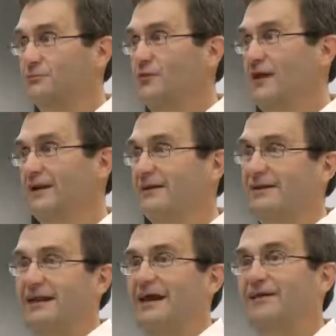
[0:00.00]
move that into
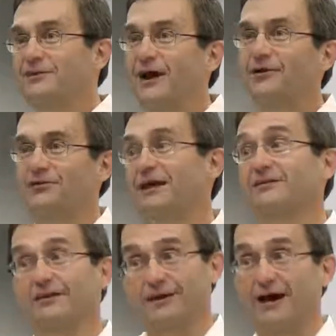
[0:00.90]
today's dollars, that's
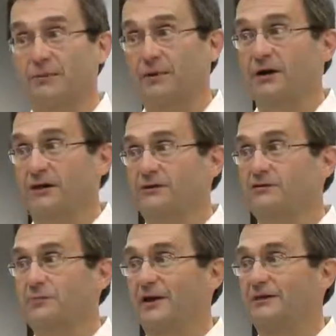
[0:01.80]
a lot of money to
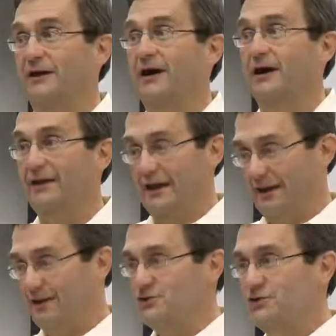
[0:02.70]
spend on an
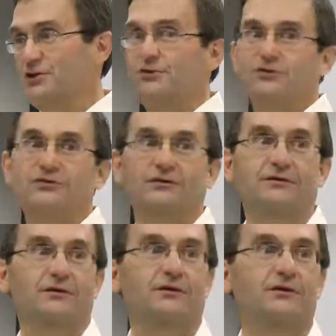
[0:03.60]
engineer's
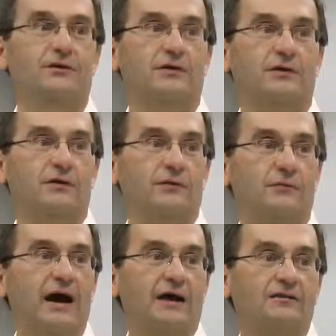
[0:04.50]

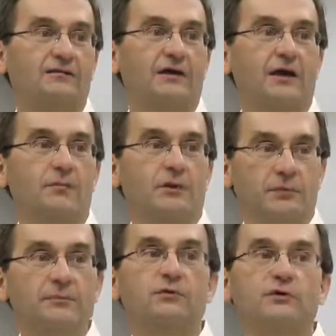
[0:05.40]
box, but
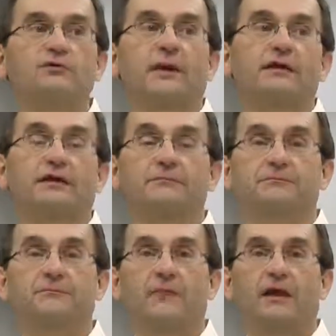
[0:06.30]
people would spend it.
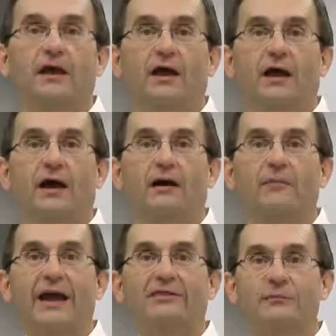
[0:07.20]

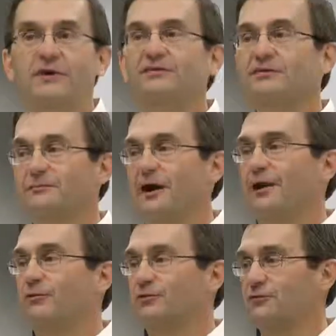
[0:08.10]
And the business
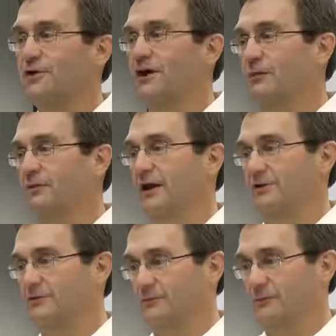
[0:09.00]
model was very
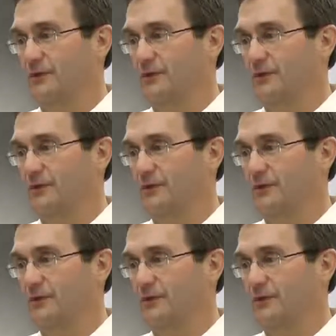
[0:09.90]
complex.